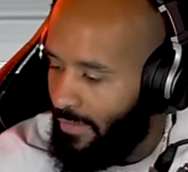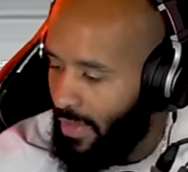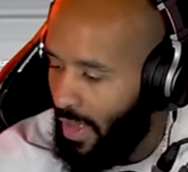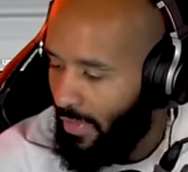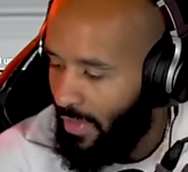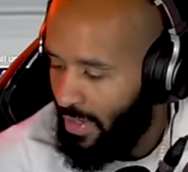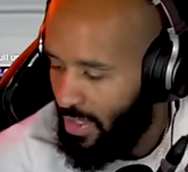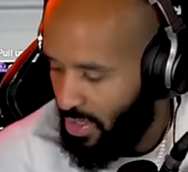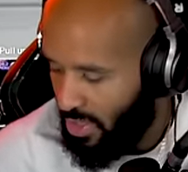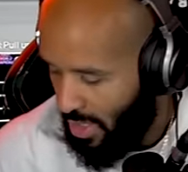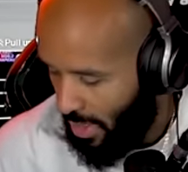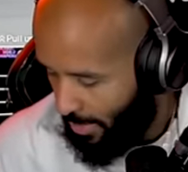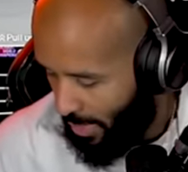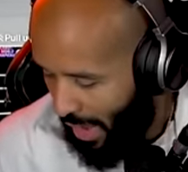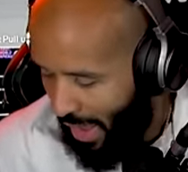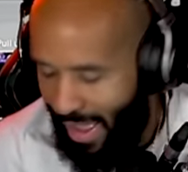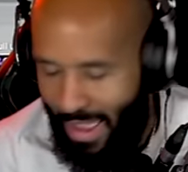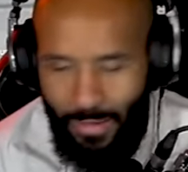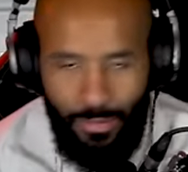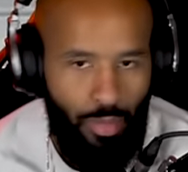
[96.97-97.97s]
Now, ladies and gentlemen,
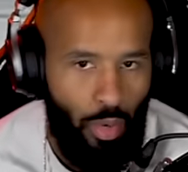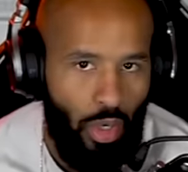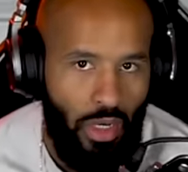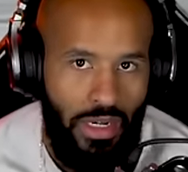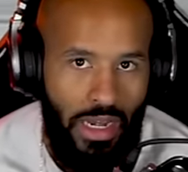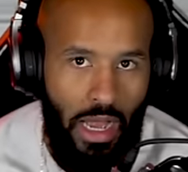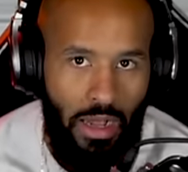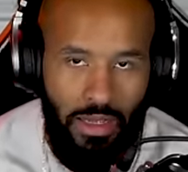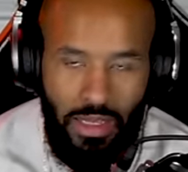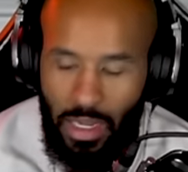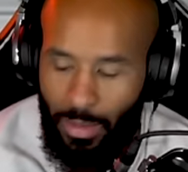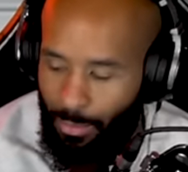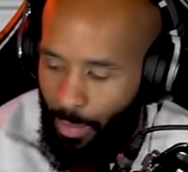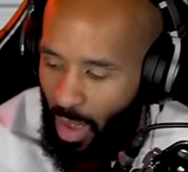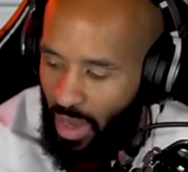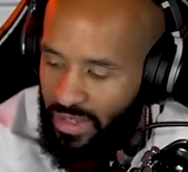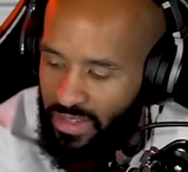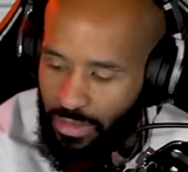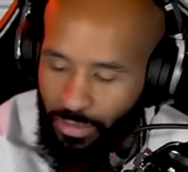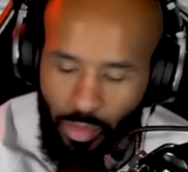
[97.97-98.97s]
I have broken down
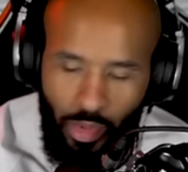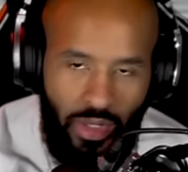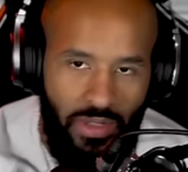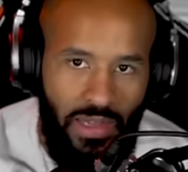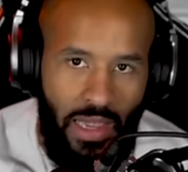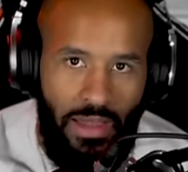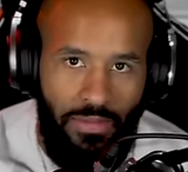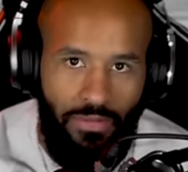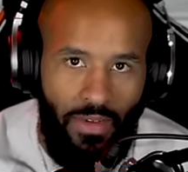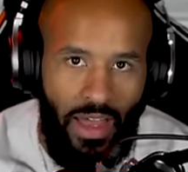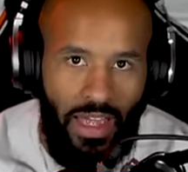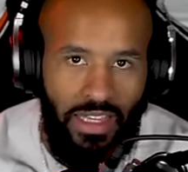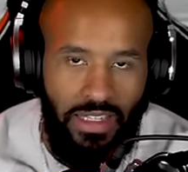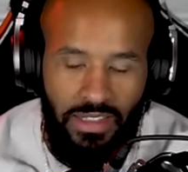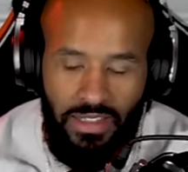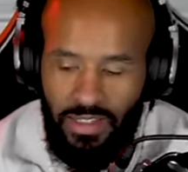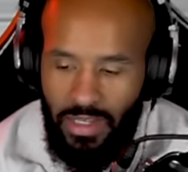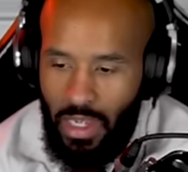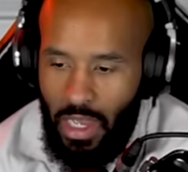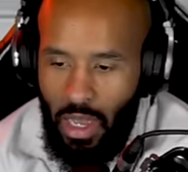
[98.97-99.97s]
kickboxing Muay Thai
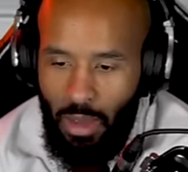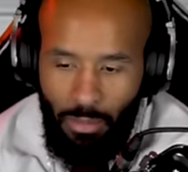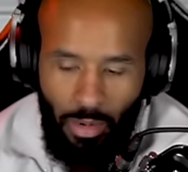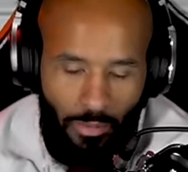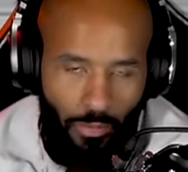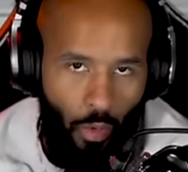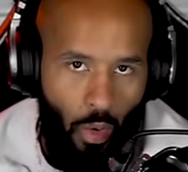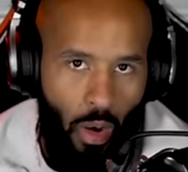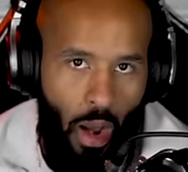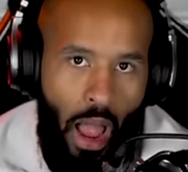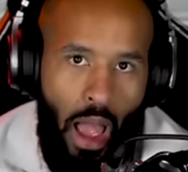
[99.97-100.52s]
fights before.